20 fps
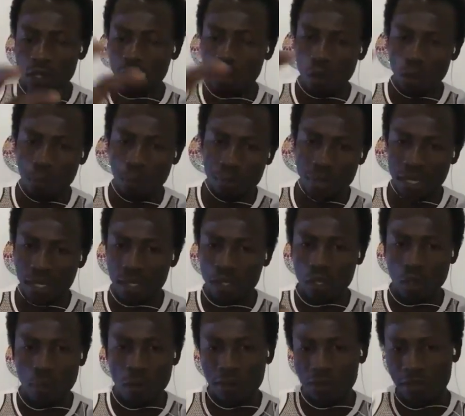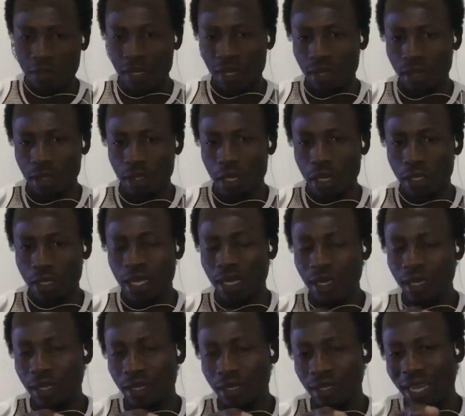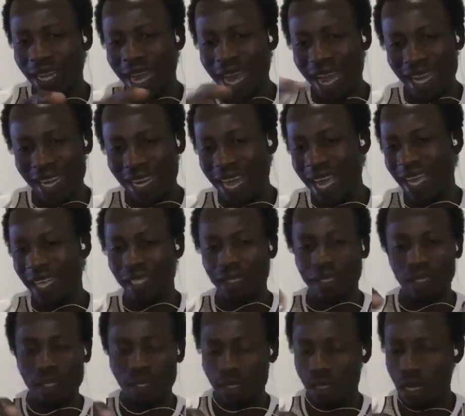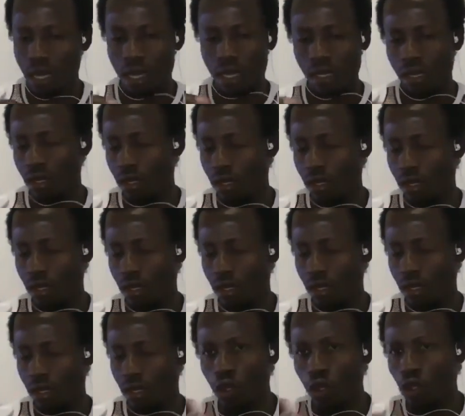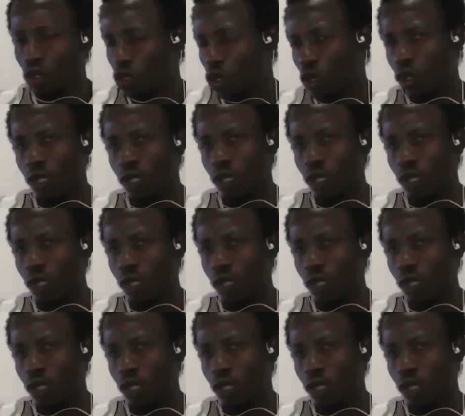topic, some of the highlight to discuss